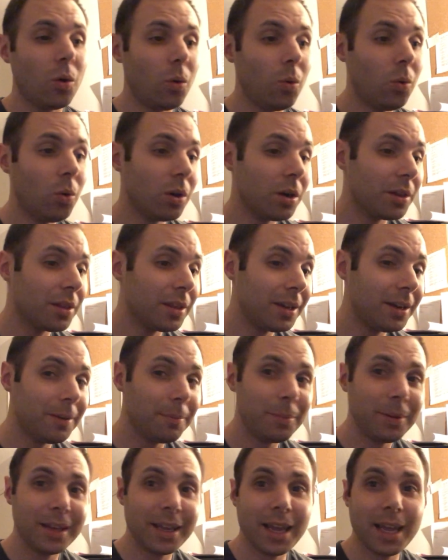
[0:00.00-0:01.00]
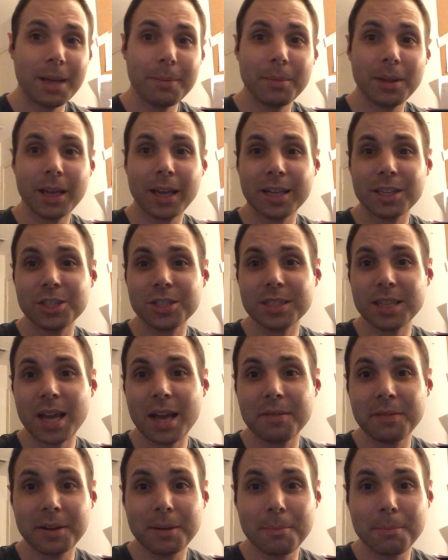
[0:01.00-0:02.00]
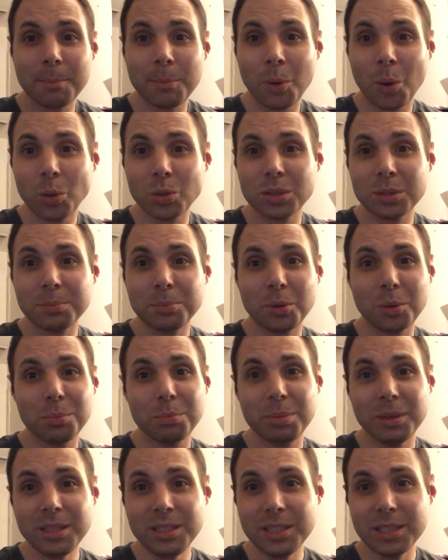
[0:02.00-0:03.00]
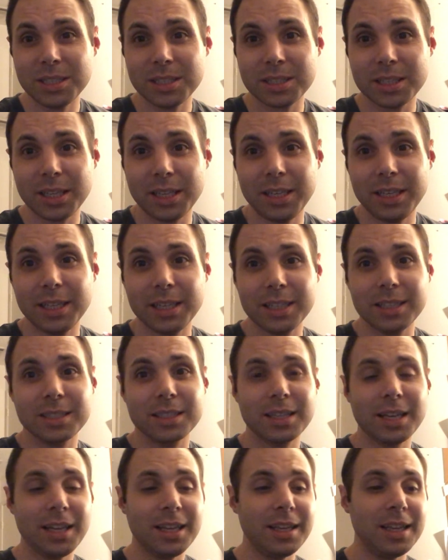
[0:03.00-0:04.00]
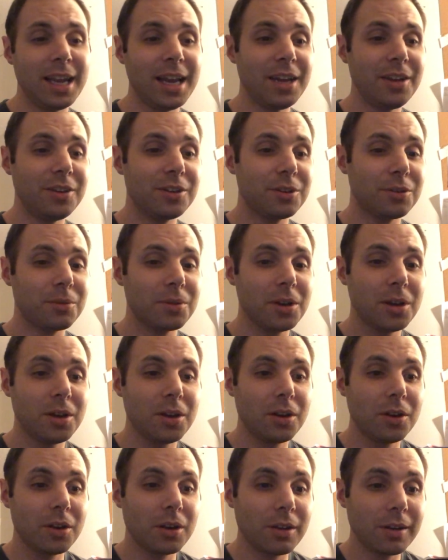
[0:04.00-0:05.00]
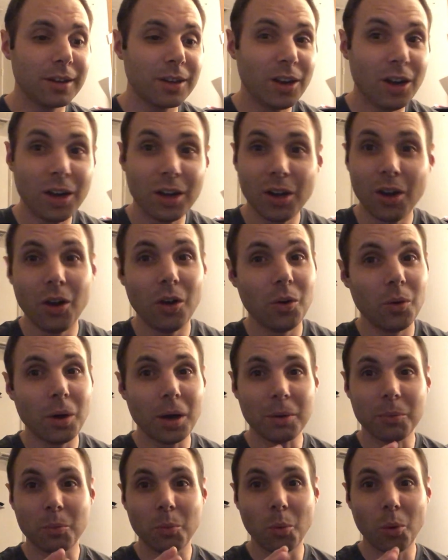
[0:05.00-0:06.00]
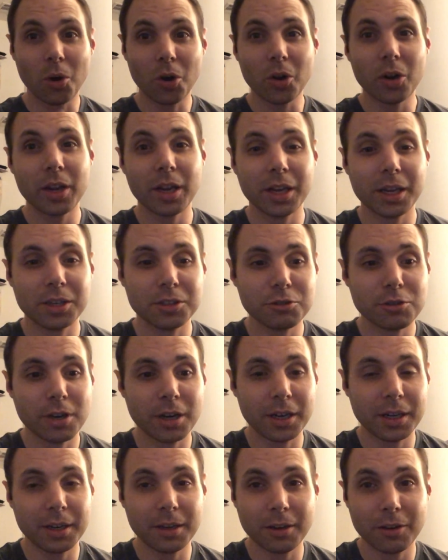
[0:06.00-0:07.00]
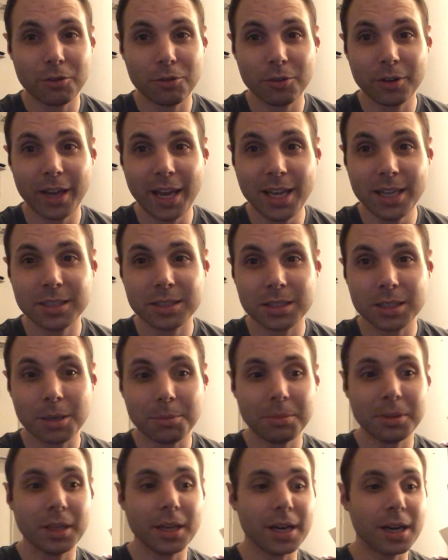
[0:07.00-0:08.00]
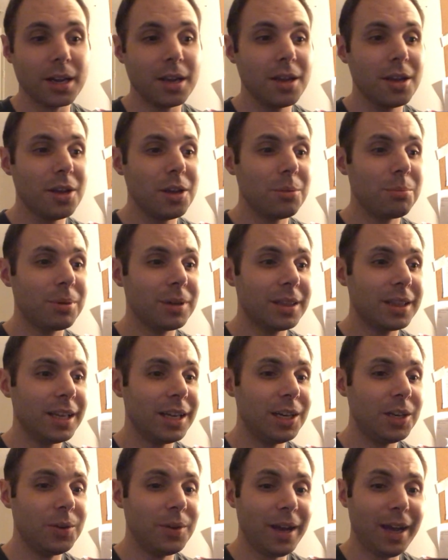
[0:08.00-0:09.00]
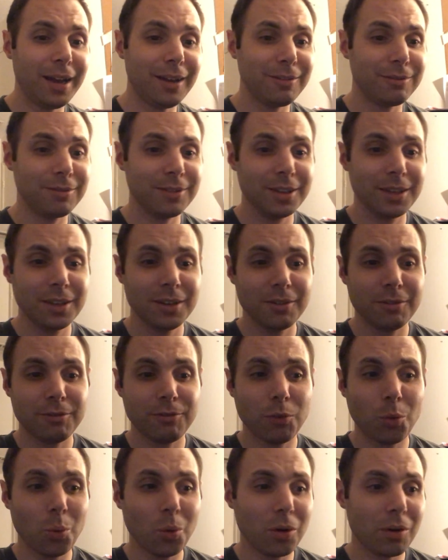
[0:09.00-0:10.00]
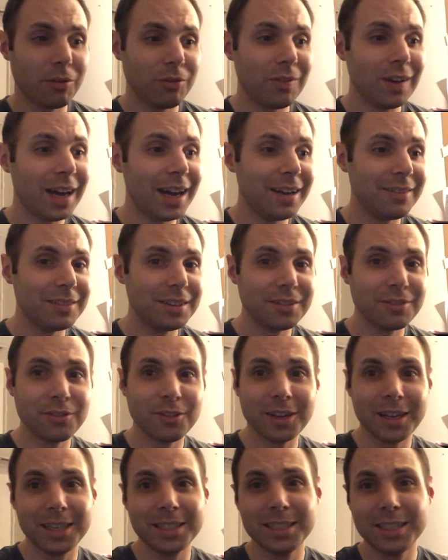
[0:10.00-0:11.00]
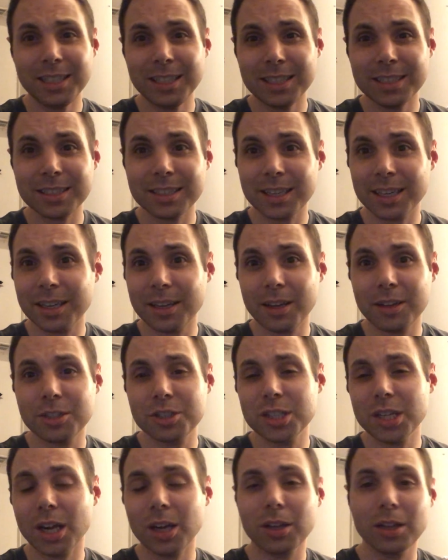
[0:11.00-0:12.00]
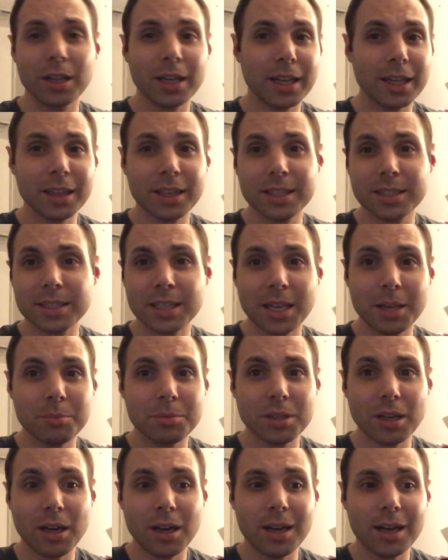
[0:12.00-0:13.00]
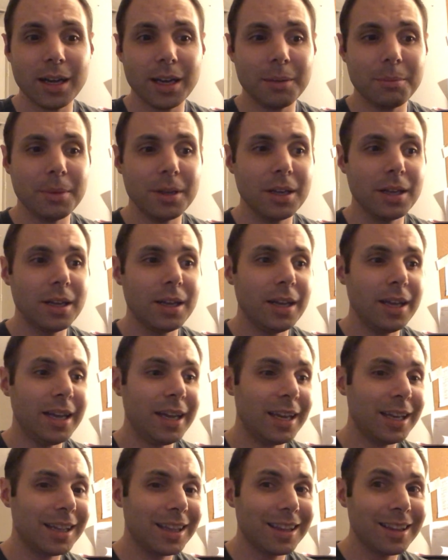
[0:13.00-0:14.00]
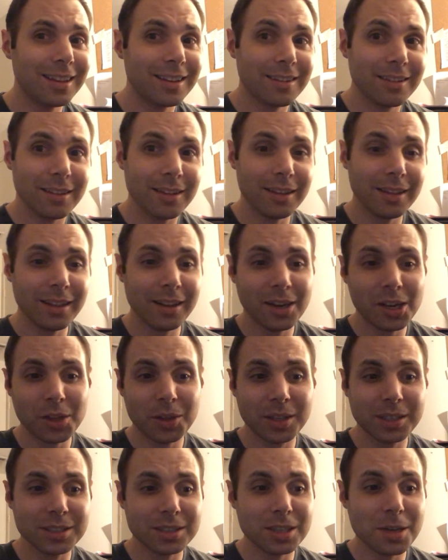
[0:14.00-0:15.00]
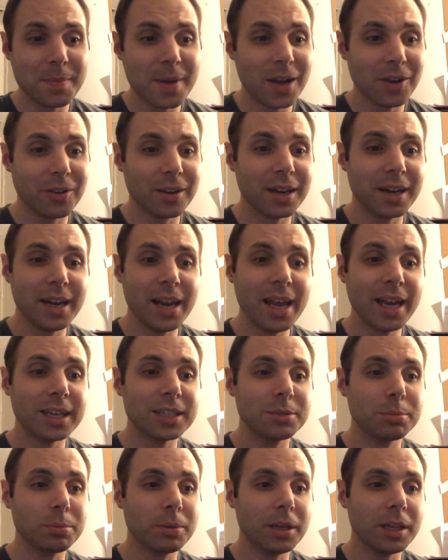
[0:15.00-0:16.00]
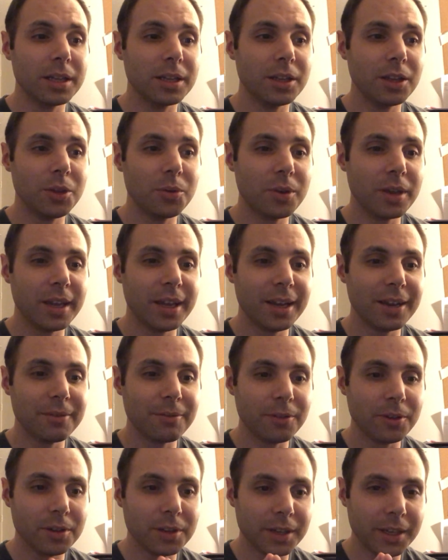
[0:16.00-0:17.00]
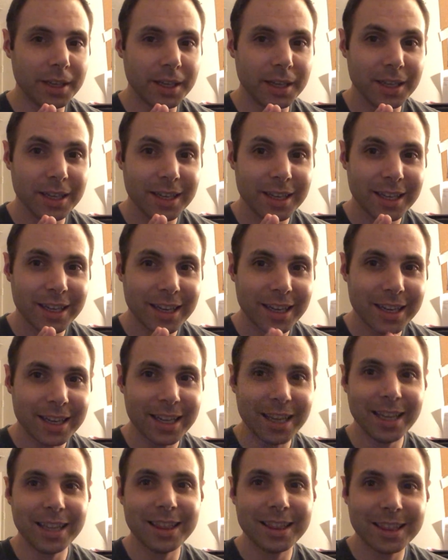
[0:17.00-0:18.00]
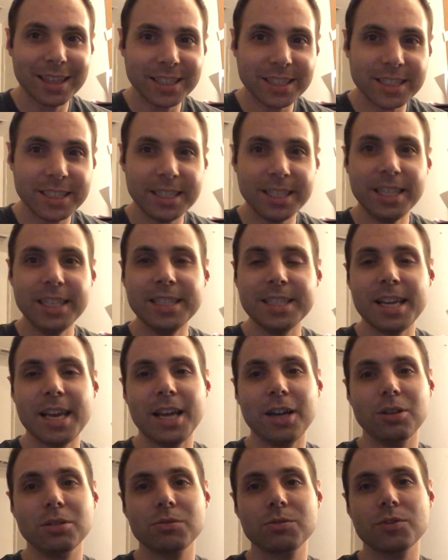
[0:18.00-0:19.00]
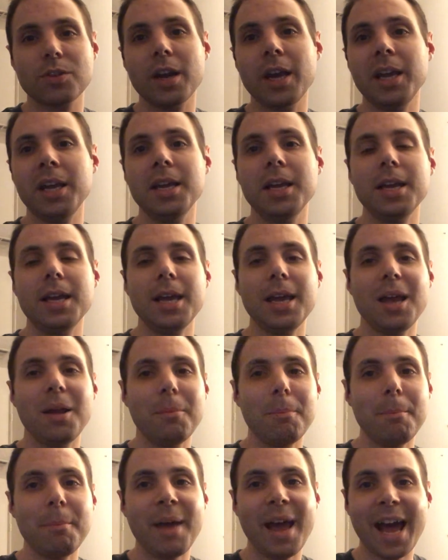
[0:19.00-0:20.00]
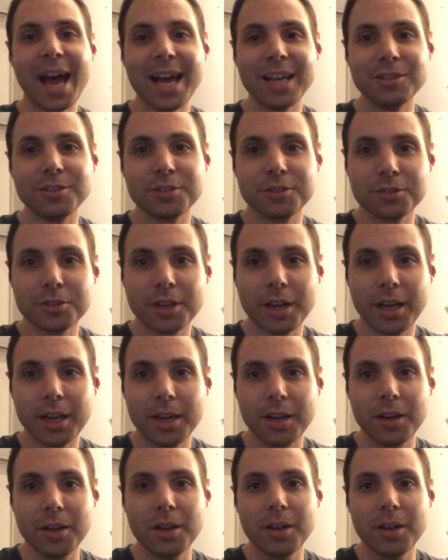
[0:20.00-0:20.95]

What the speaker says: Or then it became like just having multiple business ideas. And now you're gung-ho on working and trying to create something. But then you have 4 or 5 different ideas kind of juggling at the same time. And they somehow connect, but you can't really get the details right and master it.